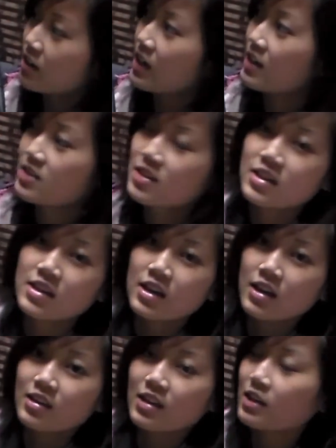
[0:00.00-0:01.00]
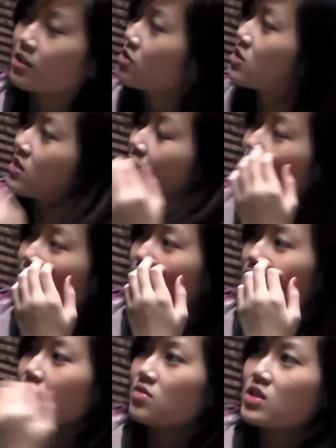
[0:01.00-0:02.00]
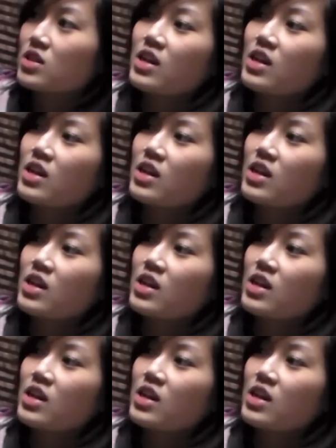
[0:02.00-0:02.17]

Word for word: It has leather sleeves.